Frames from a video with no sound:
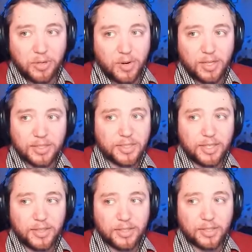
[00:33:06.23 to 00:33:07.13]
crosses
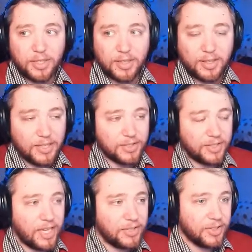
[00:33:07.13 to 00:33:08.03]
in this
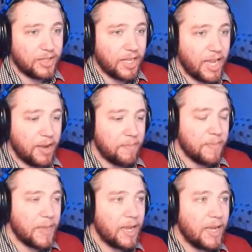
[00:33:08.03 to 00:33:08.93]
stage in the game,
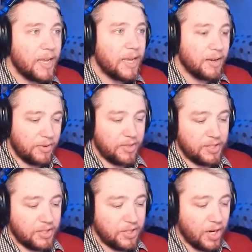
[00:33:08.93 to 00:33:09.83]
or
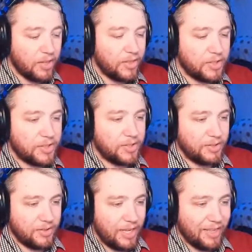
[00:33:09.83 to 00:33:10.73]
this
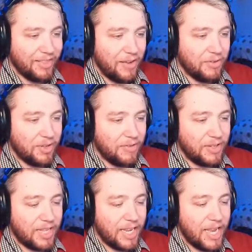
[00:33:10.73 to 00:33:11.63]
like level of
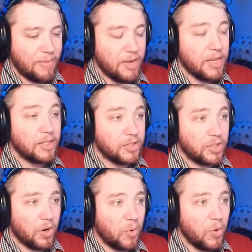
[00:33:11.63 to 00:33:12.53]
the game.
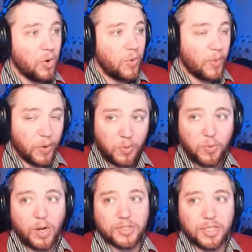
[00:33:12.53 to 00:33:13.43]
So they're
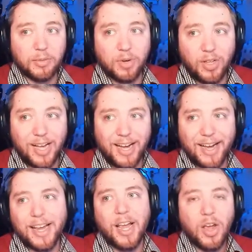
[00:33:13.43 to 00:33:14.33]
crossing the ball
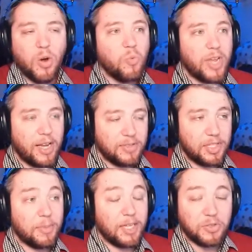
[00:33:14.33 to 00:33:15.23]
high. We have
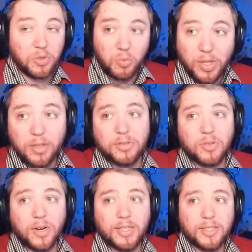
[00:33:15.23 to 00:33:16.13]
center backs who can win those
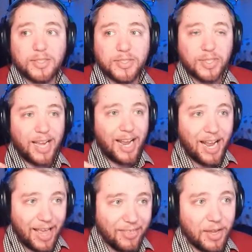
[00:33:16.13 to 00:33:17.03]
crosses,
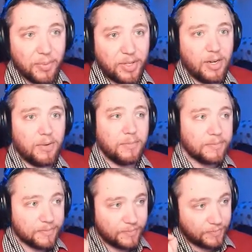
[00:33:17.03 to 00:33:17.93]
and there we go.
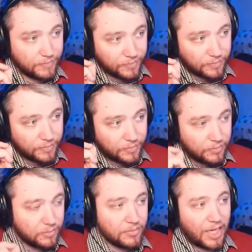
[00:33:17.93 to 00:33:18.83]

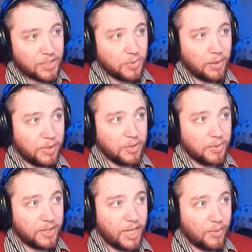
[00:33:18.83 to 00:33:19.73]
That's why we do
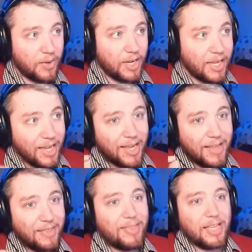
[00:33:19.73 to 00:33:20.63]
it that way.
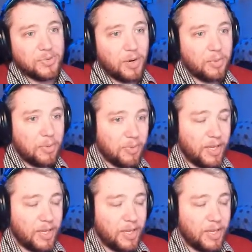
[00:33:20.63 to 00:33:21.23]
That's why we play